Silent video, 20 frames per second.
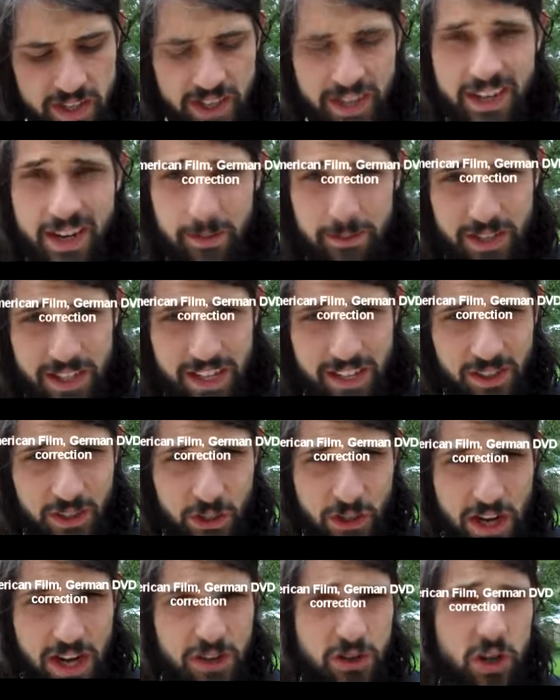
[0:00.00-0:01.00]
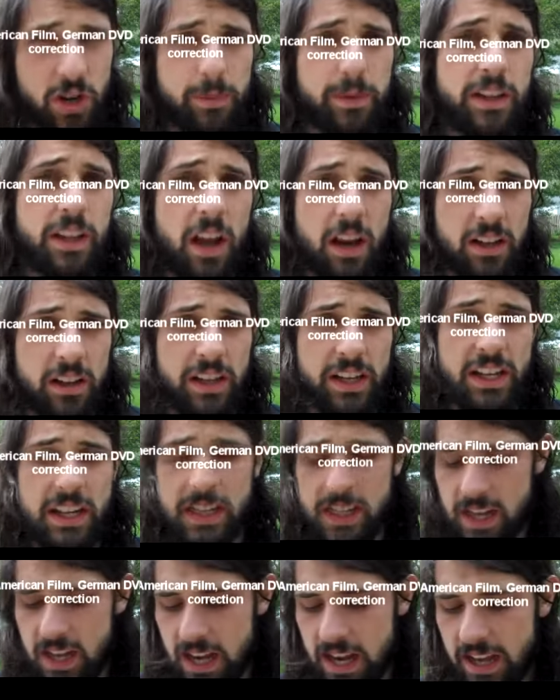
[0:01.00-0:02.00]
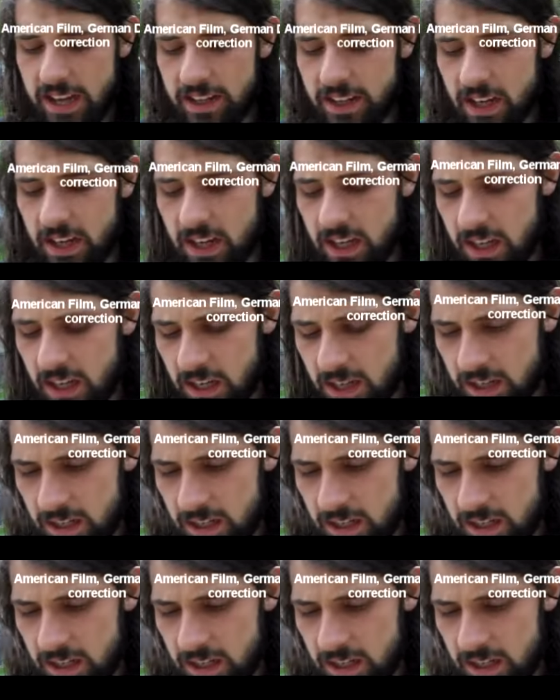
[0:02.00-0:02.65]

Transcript: it comes in English and German, luckily. And uh,